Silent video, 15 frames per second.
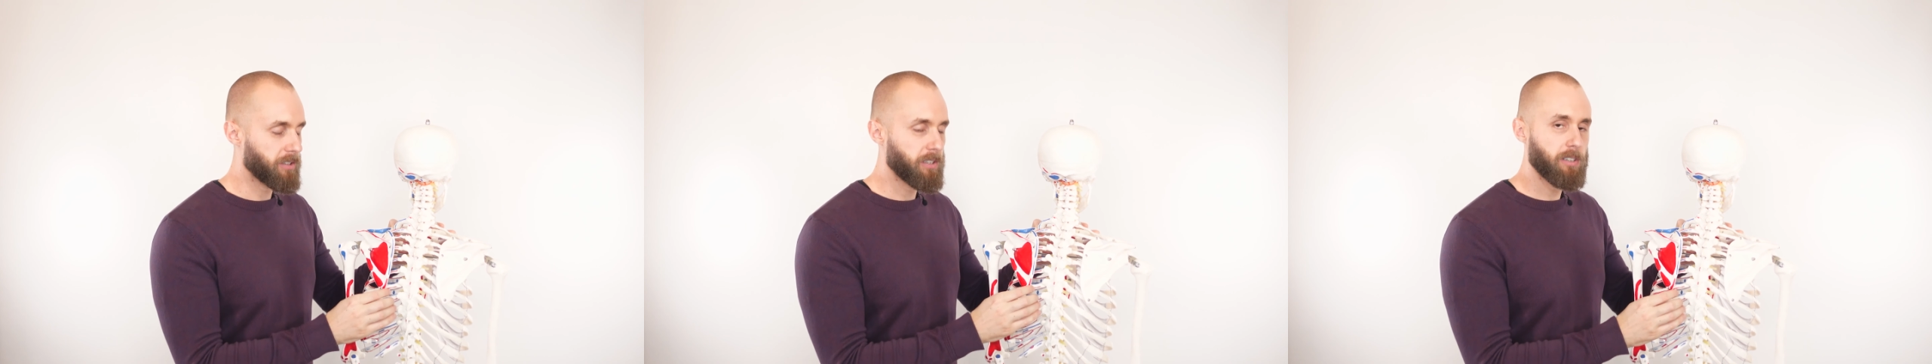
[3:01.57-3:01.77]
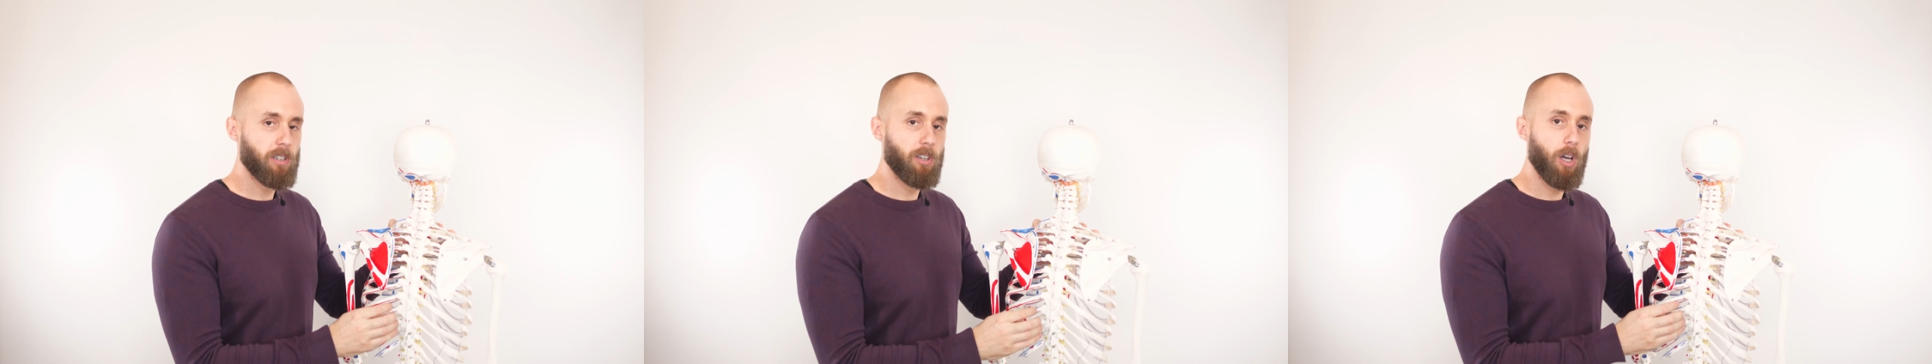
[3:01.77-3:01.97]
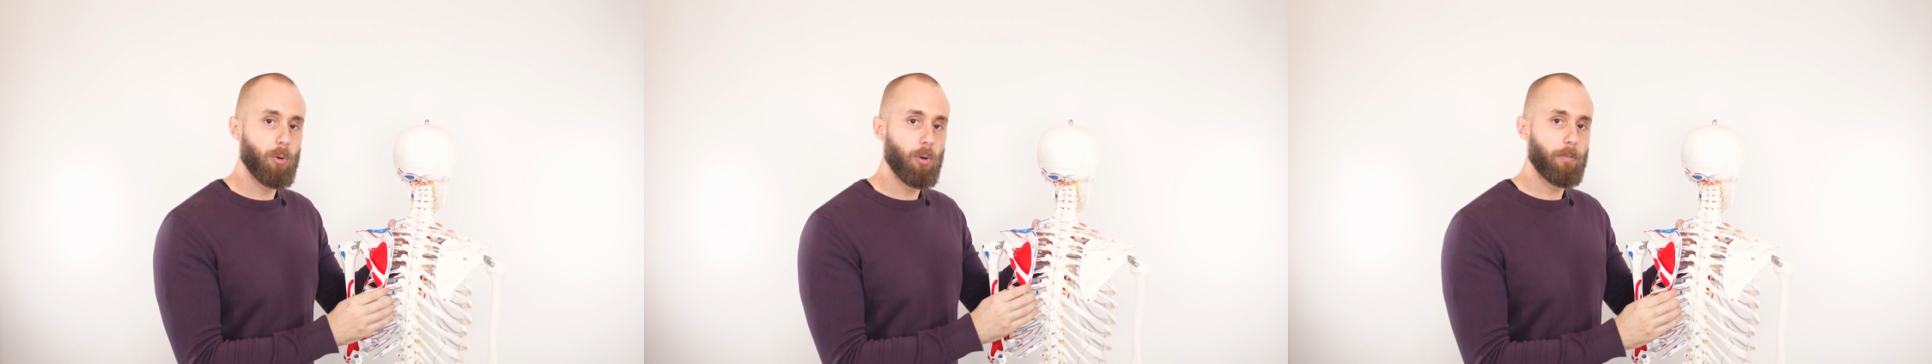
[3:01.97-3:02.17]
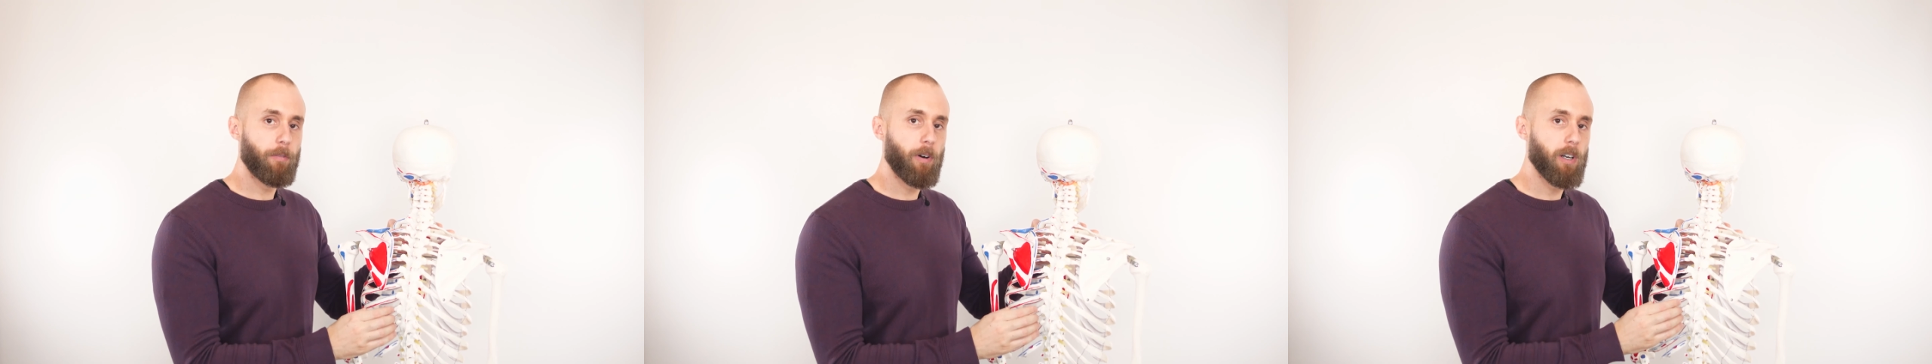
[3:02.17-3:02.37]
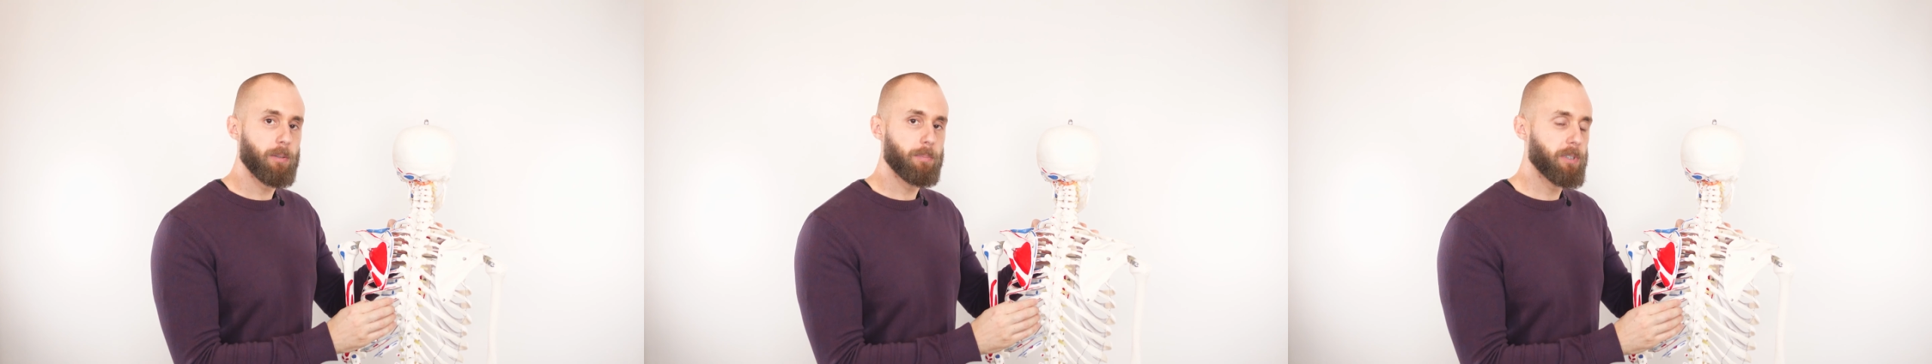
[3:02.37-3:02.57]
the lower
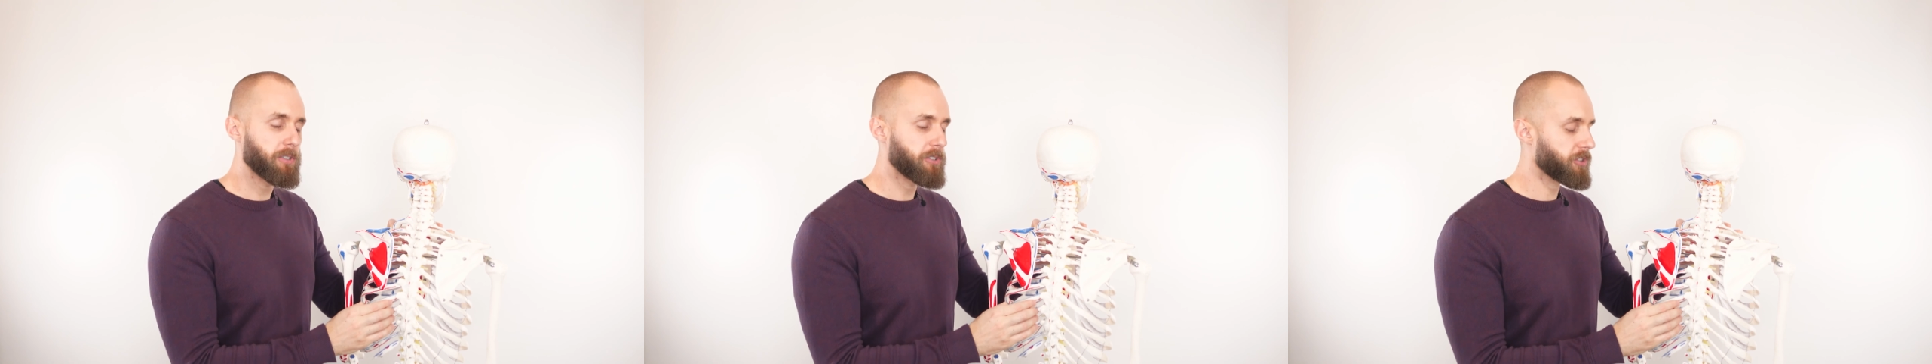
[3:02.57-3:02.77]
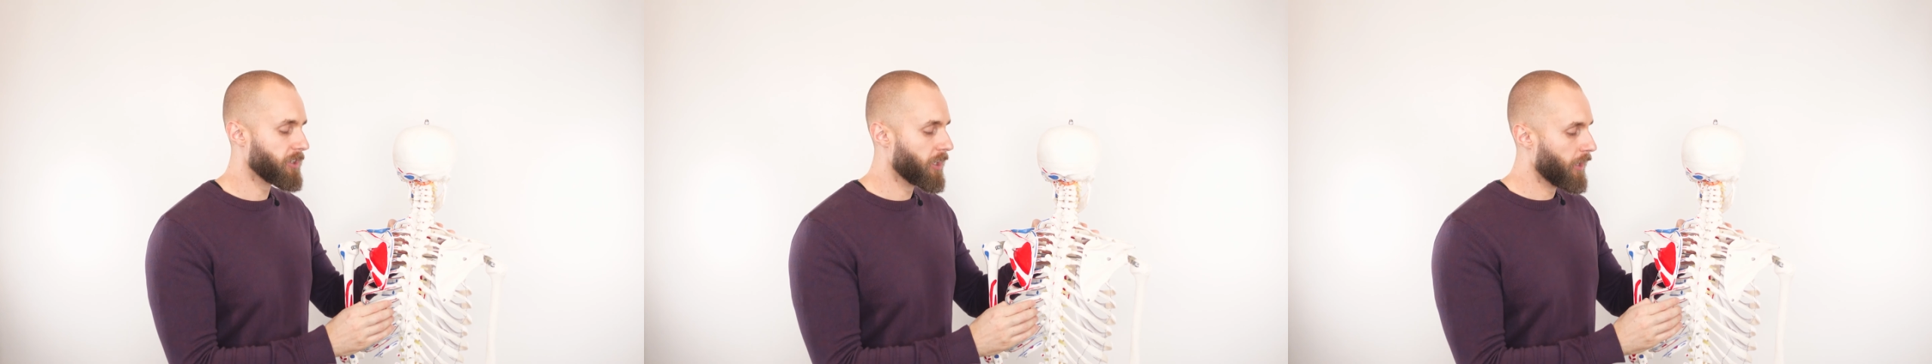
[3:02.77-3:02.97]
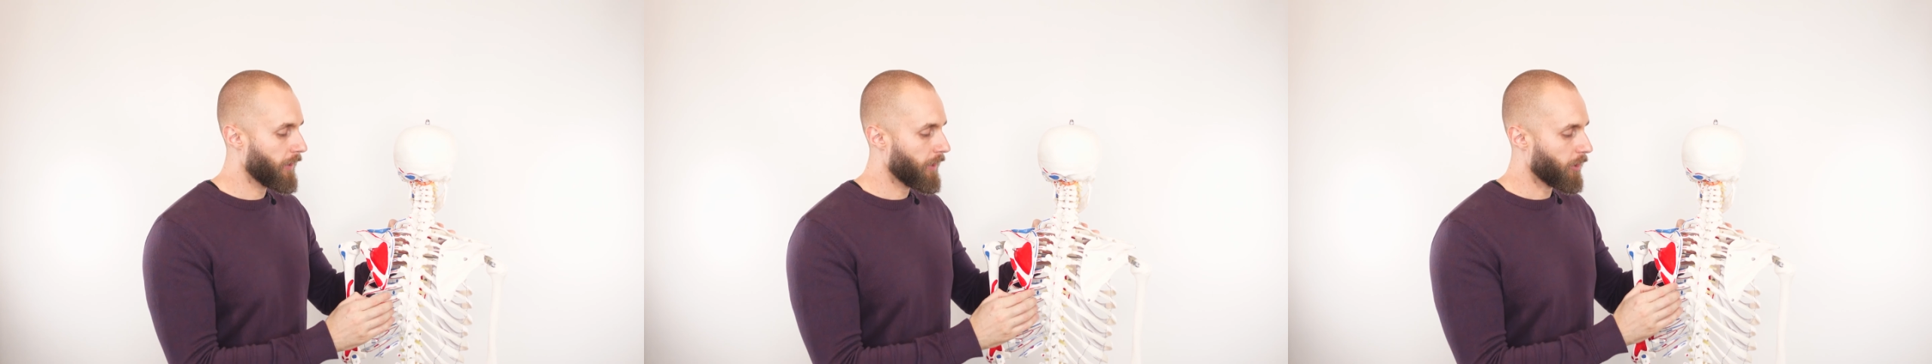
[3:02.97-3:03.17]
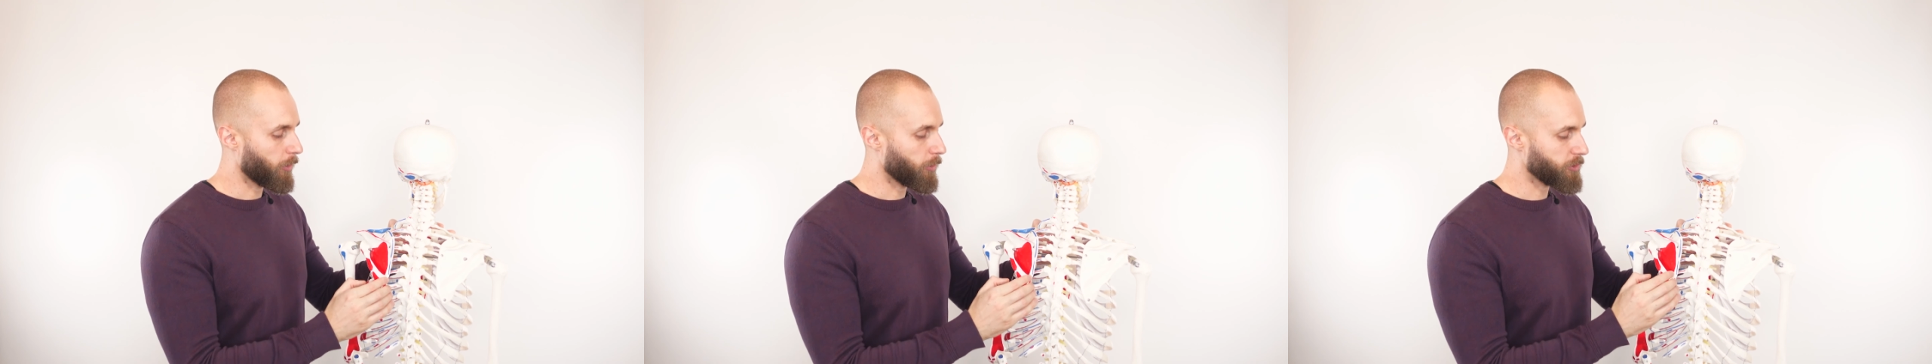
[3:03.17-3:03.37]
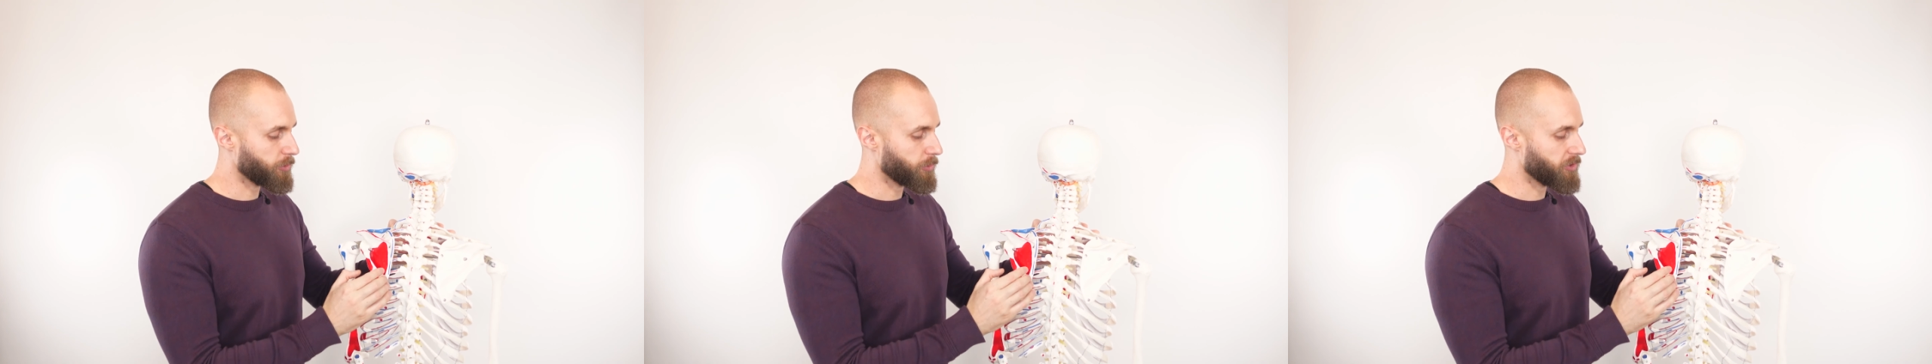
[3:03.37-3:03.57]
fibers
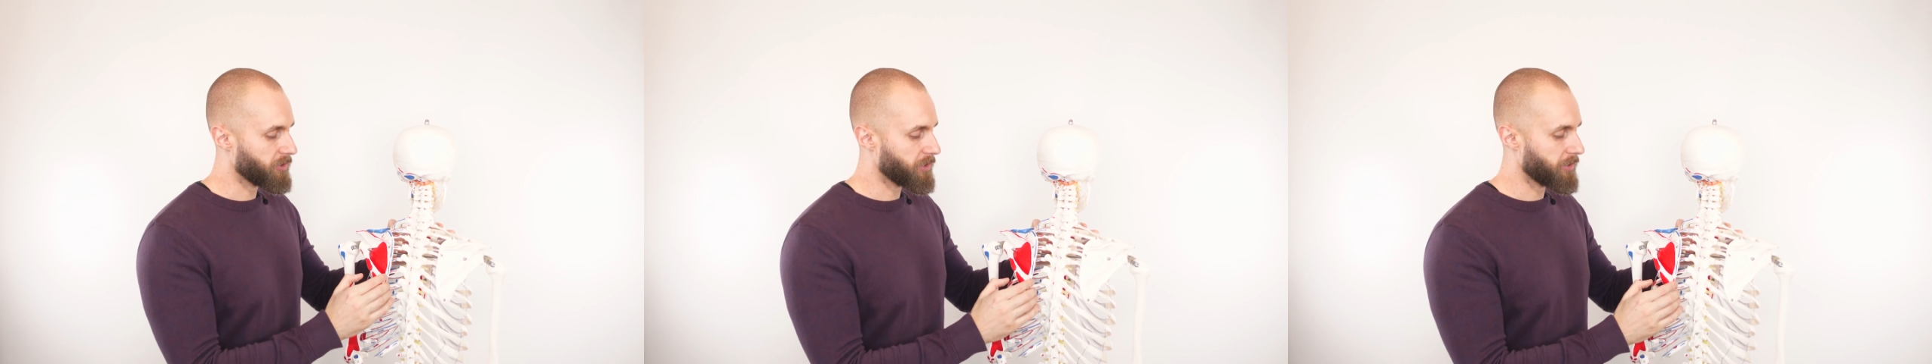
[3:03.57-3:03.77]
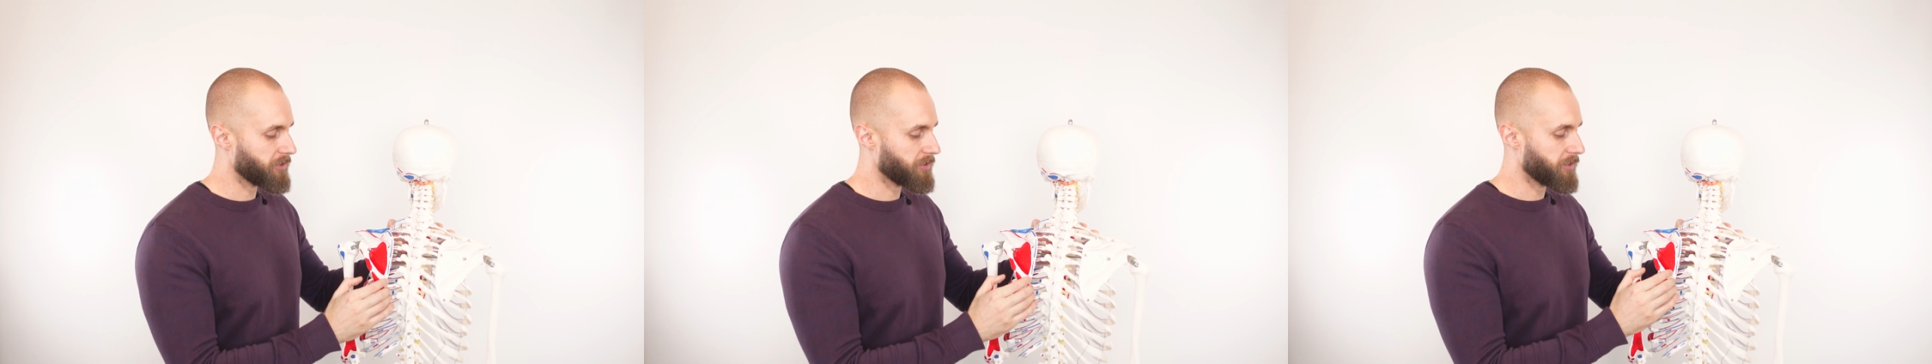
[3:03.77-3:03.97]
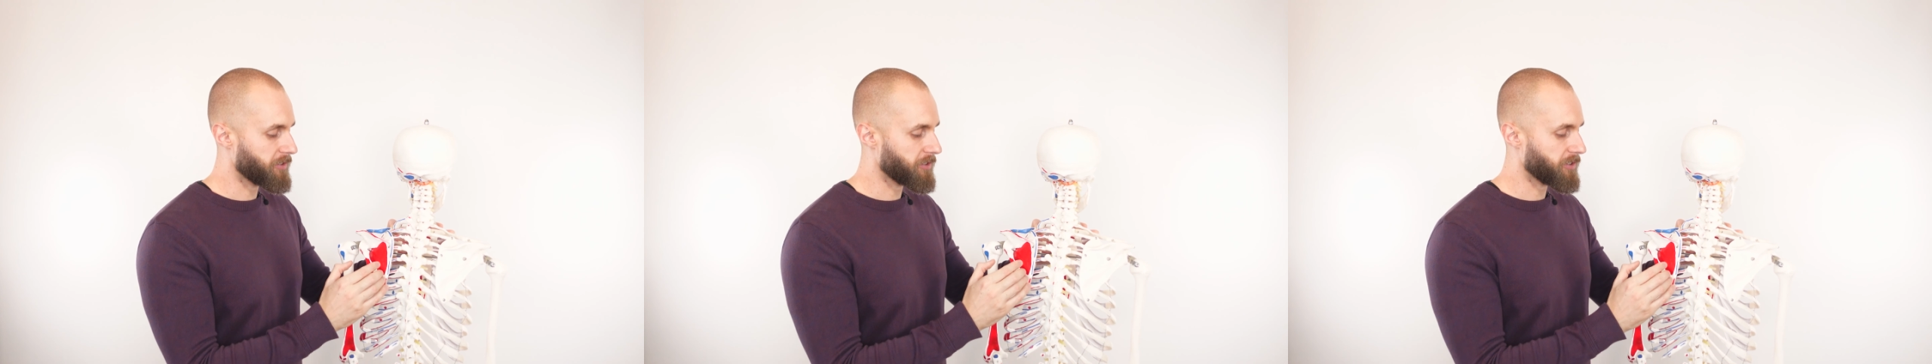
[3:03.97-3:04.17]
also assist in